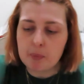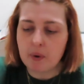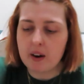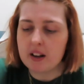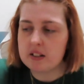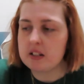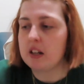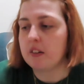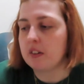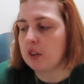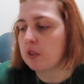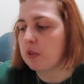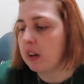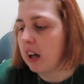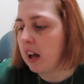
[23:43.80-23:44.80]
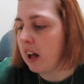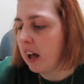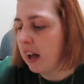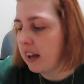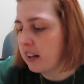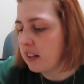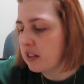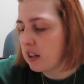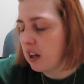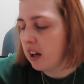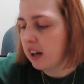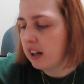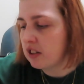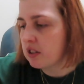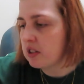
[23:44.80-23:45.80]
brand here in Korea, and
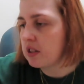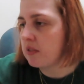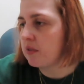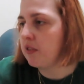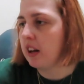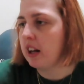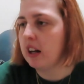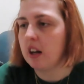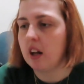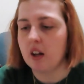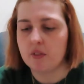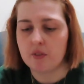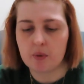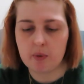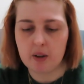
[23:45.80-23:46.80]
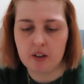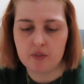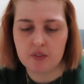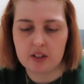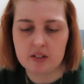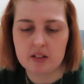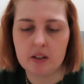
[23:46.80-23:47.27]
I just fell in love with this